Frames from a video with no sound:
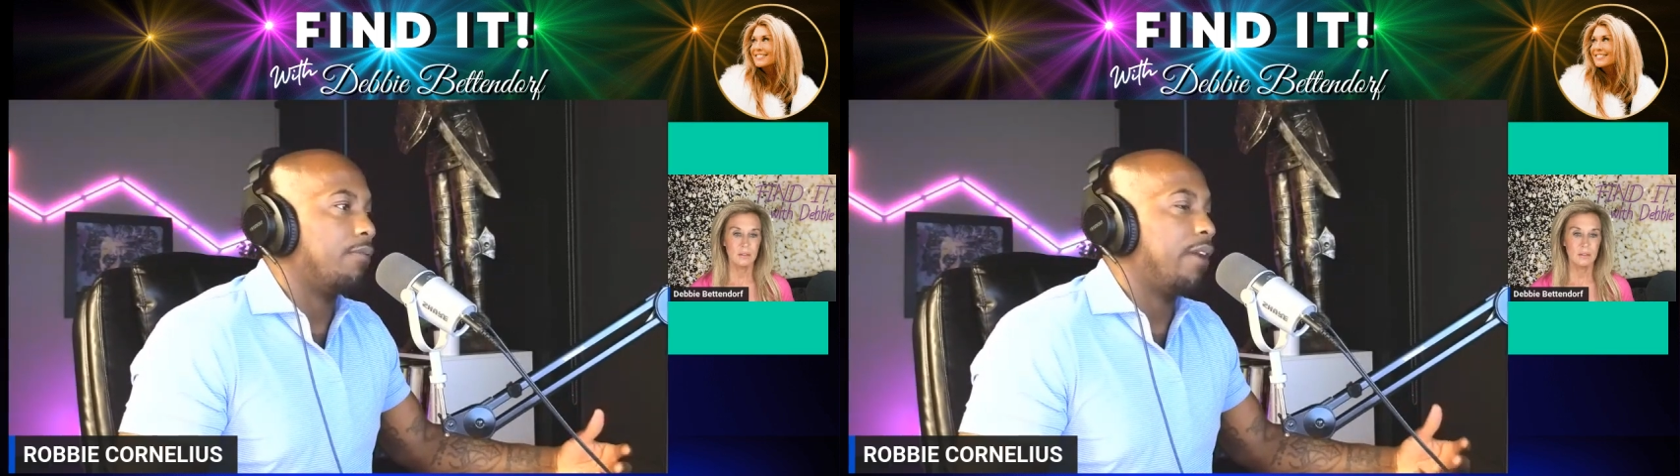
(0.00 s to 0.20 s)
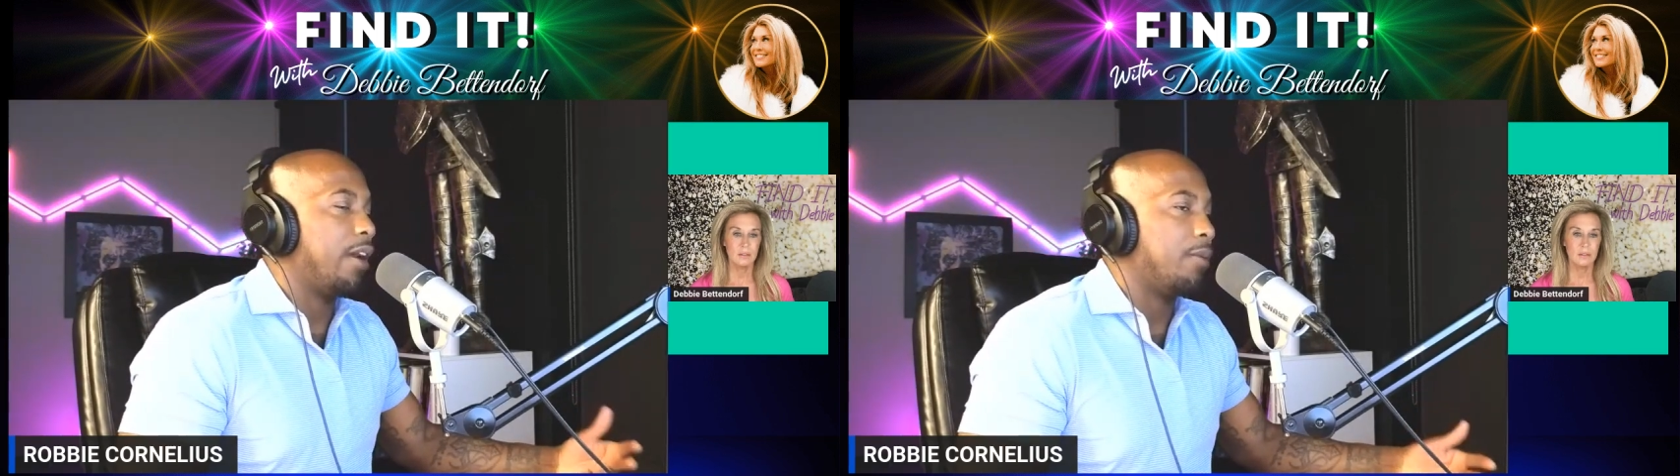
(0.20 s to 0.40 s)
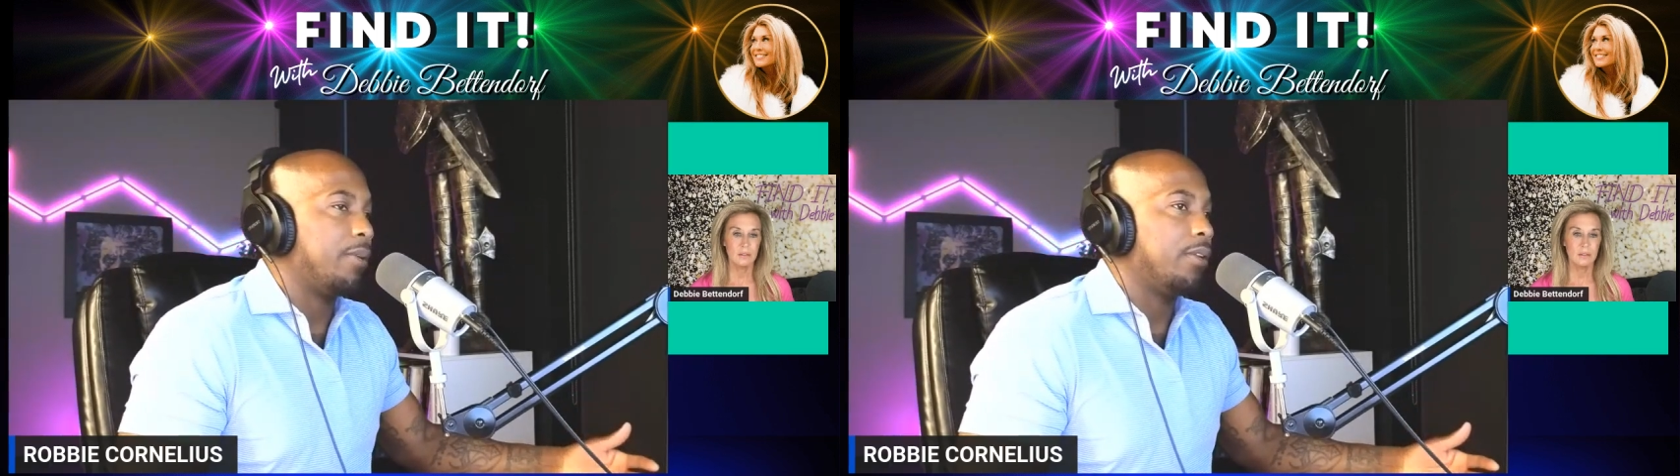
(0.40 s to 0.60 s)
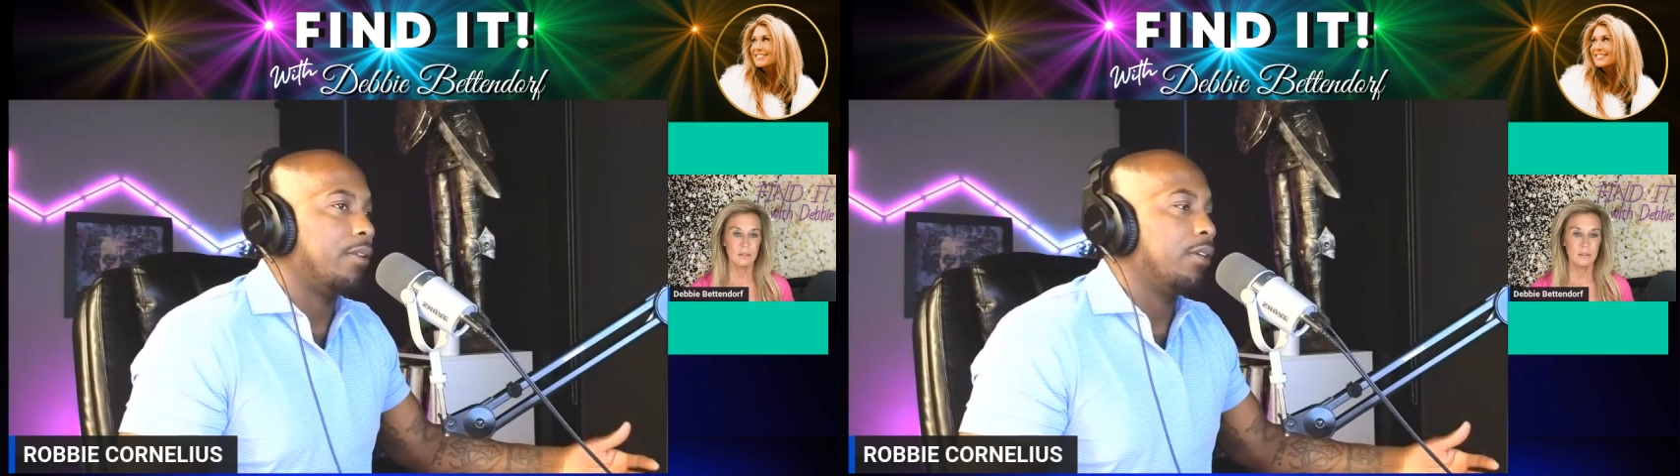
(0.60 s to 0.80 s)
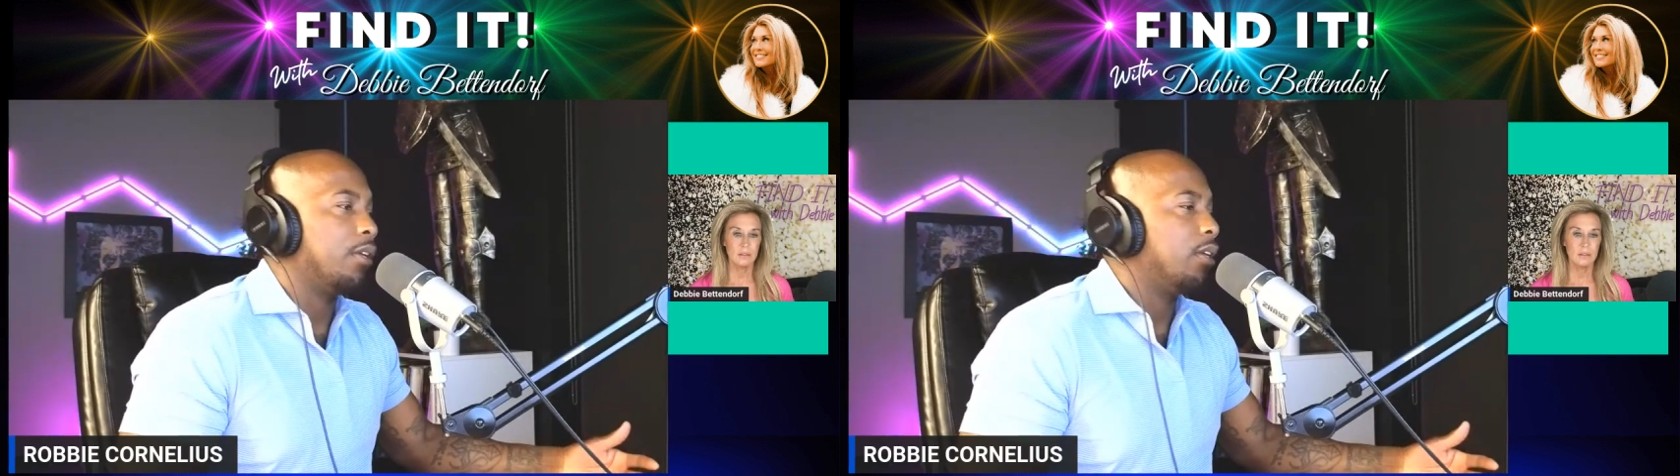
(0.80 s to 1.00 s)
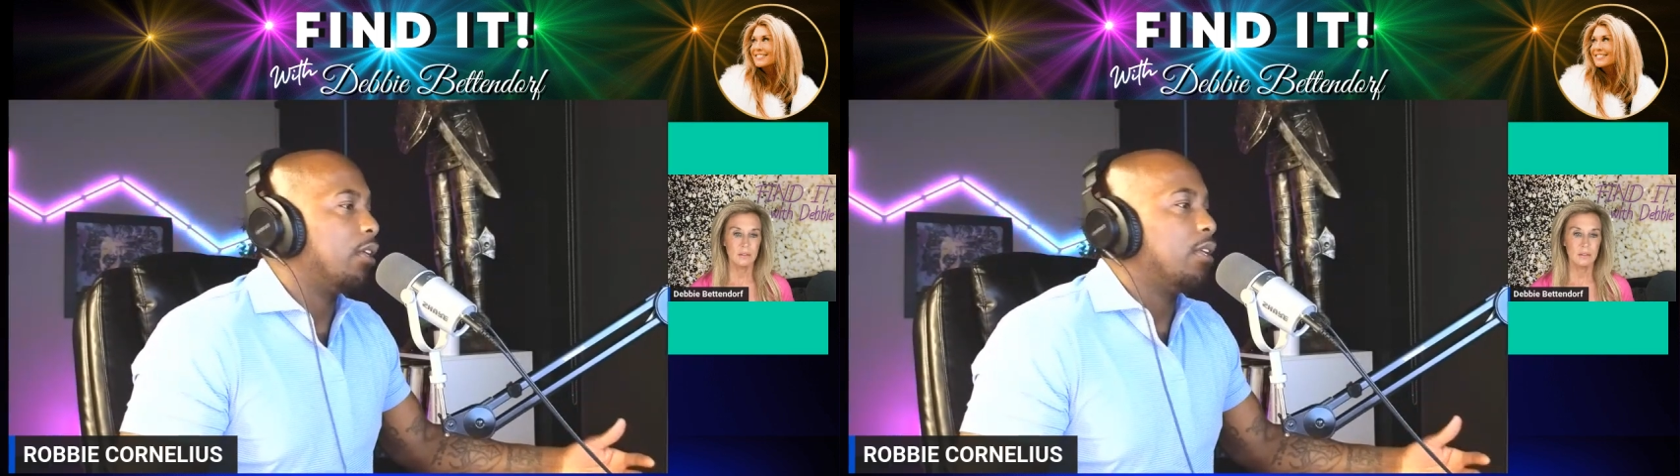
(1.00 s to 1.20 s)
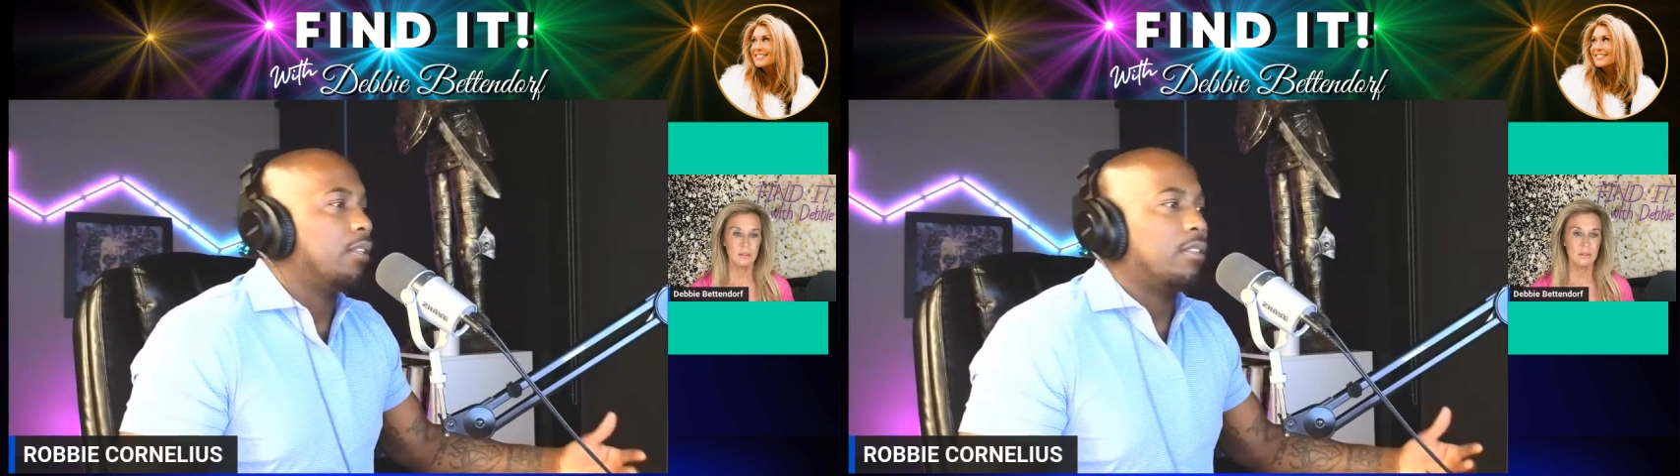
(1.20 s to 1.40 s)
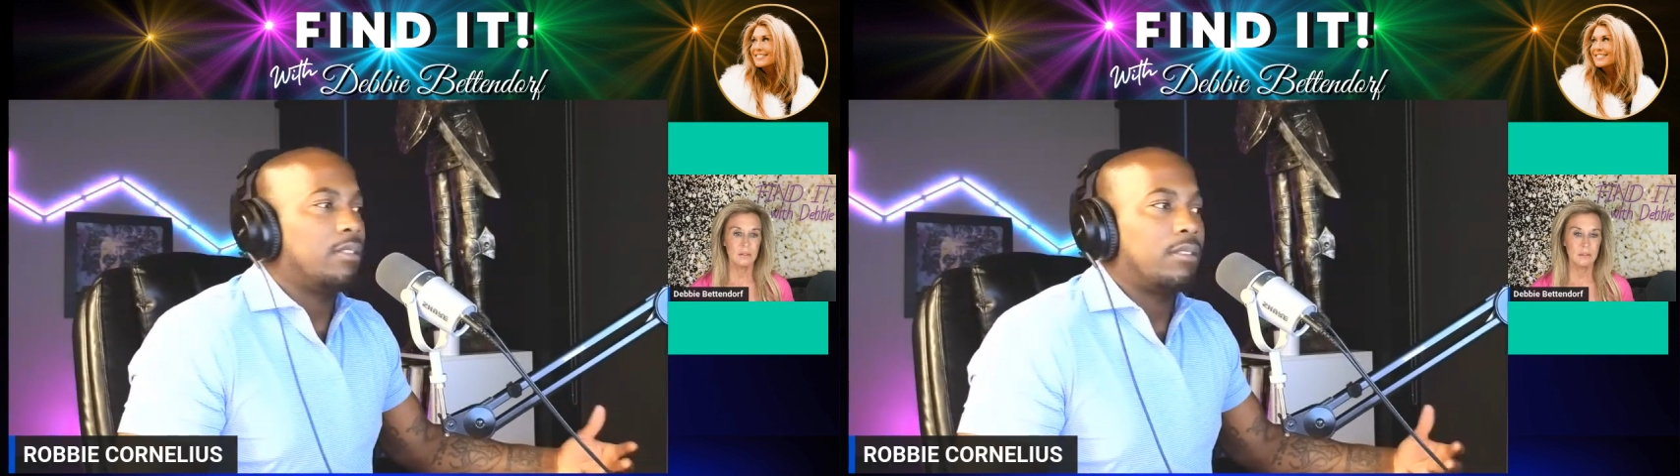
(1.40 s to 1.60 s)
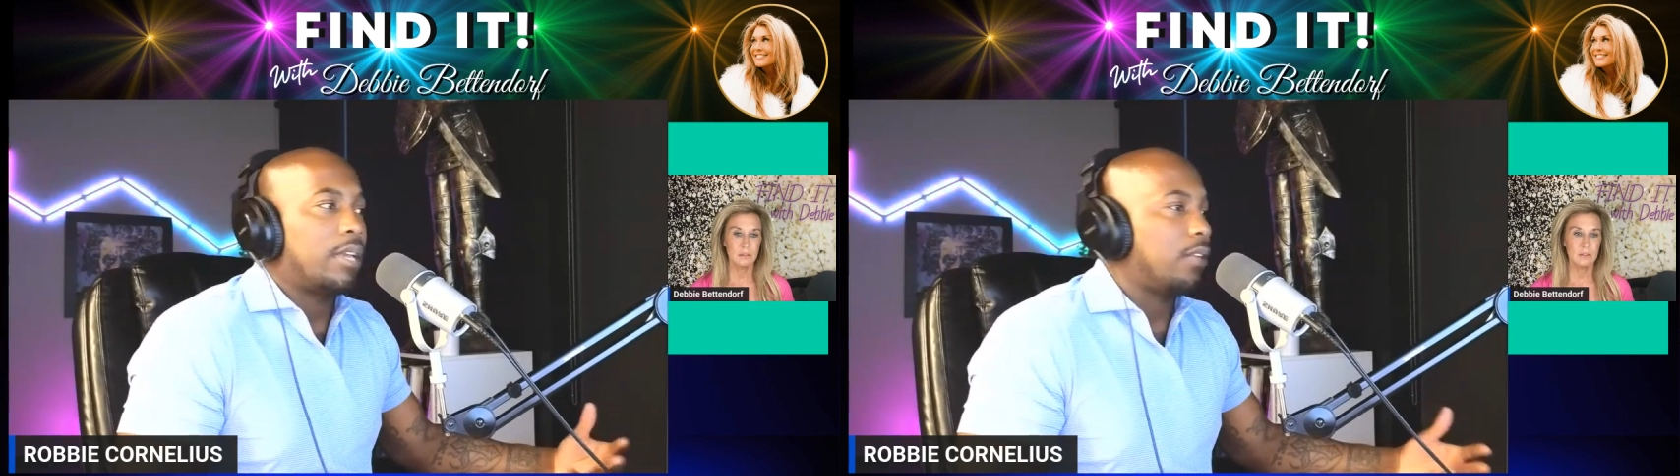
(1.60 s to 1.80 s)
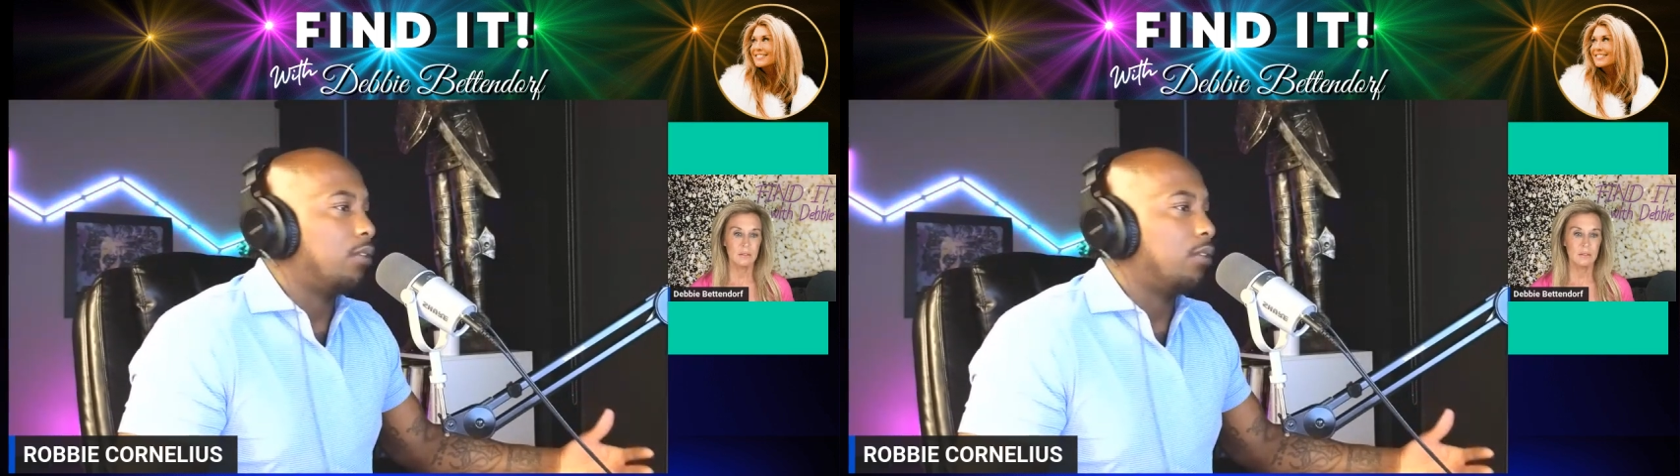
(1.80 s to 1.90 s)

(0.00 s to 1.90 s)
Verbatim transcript: fireman. That's a